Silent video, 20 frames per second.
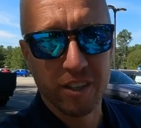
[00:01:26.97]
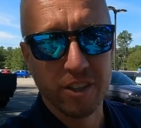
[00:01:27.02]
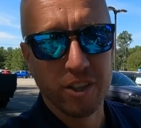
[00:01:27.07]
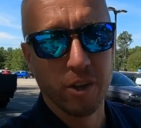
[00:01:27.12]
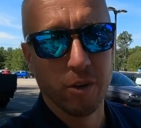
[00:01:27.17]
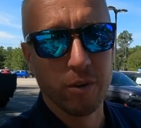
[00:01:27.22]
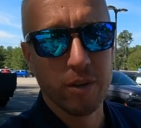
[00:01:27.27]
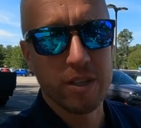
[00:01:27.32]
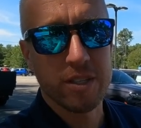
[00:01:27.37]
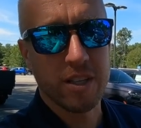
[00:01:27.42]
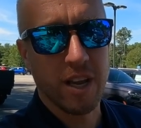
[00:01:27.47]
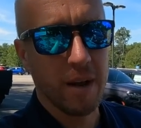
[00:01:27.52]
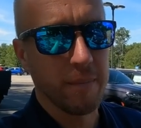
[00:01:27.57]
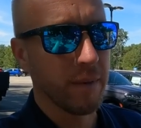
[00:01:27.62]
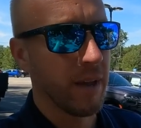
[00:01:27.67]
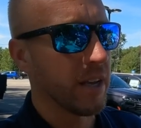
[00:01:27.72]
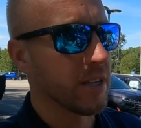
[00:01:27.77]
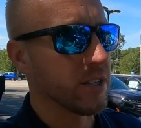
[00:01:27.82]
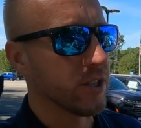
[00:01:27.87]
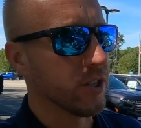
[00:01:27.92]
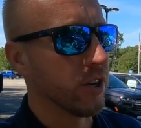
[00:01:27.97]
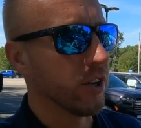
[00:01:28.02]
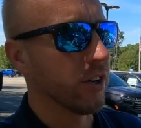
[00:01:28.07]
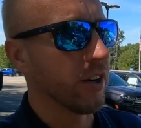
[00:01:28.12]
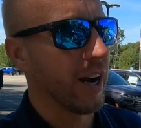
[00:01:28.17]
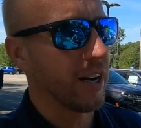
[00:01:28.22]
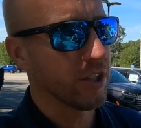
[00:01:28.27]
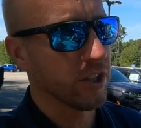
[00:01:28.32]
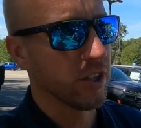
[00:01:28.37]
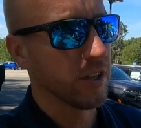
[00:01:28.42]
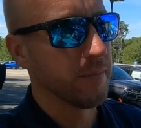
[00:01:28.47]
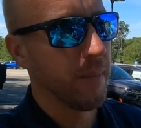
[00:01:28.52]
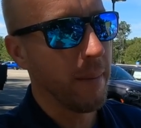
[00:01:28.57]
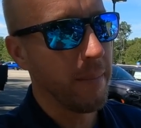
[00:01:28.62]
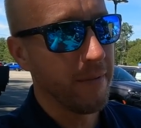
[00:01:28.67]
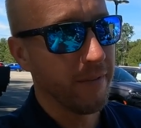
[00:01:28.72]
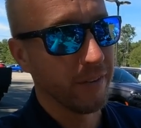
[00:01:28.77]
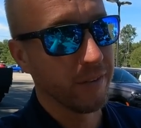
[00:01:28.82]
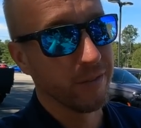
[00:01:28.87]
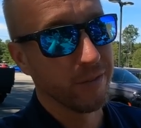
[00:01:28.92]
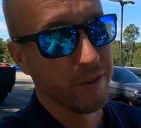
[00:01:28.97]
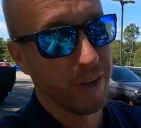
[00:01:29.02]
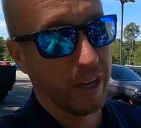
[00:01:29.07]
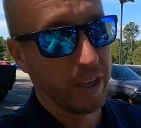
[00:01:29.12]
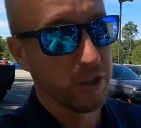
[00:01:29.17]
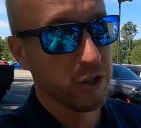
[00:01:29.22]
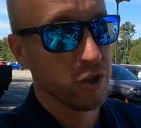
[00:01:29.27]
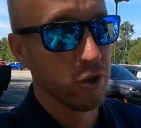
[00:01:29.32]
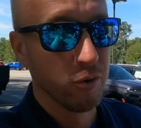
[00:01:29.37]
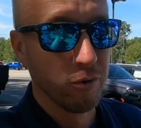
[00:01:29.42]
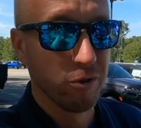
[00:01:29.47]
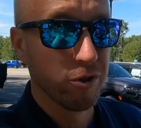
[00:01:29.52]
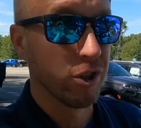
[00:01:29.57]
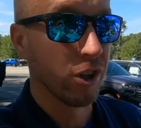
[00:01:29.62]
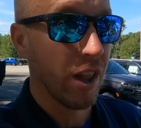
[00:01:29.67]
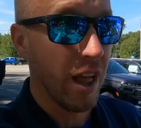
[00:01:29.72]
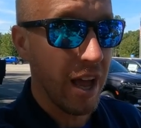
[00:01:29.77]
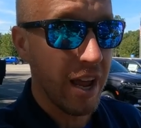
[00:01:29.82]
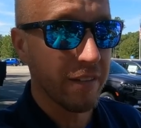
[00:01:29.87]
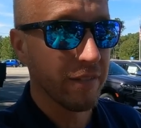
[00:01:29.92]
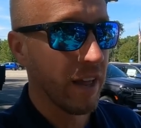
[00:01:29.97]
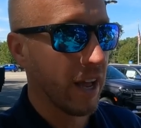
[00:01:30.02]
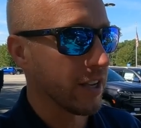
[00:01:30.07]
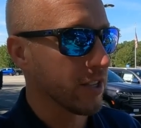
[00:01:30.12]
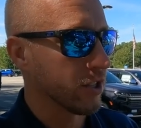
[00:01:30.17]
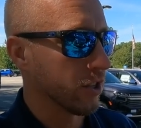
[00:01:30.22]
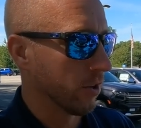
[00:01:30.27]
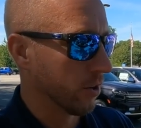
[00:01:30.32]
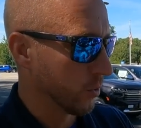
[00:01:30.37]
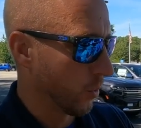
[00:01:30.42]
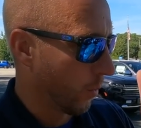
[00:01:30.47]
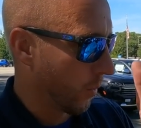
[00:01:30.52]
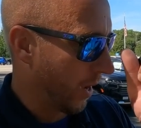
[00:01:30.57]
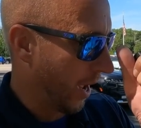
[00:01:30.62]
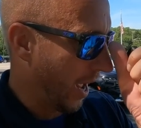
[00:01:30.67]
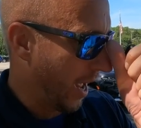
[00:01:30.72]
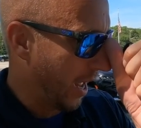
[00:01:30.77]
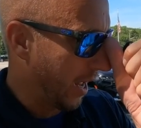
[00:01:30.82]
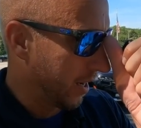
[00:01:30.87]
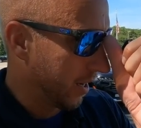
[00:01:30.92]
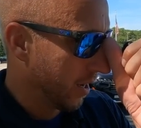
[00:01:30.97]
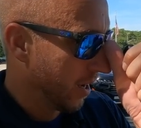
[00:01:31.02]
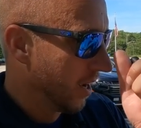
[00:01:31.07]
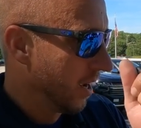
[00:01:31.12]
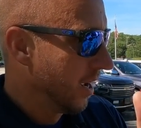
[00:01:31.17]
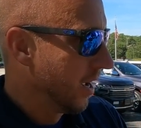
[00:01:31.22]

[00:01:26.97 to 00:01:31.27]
You know, this time last year, actually maybe even like June or July of last year is when we had